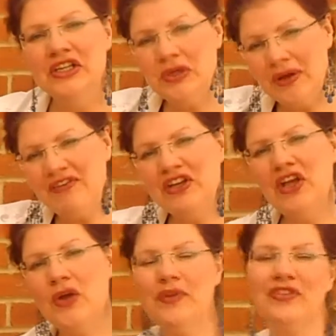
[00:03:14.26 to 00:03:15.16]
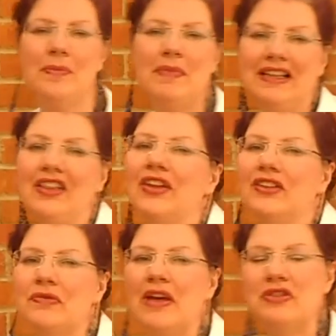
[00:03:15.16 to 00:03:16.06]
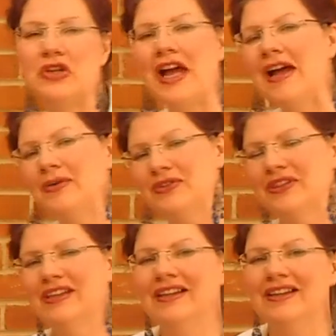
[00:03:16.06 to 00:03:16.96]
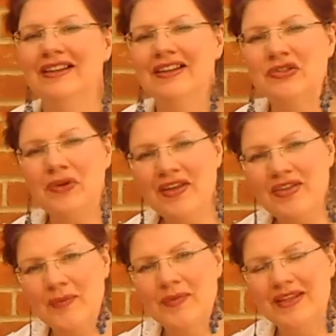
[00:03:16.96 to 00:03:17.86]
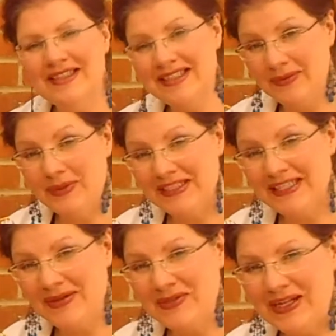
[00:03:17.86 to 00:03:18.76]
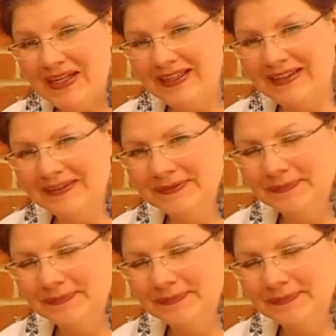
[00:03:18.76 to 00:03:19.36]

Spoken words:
You have a go with some metal things around your house. Try them and see what it sounds like.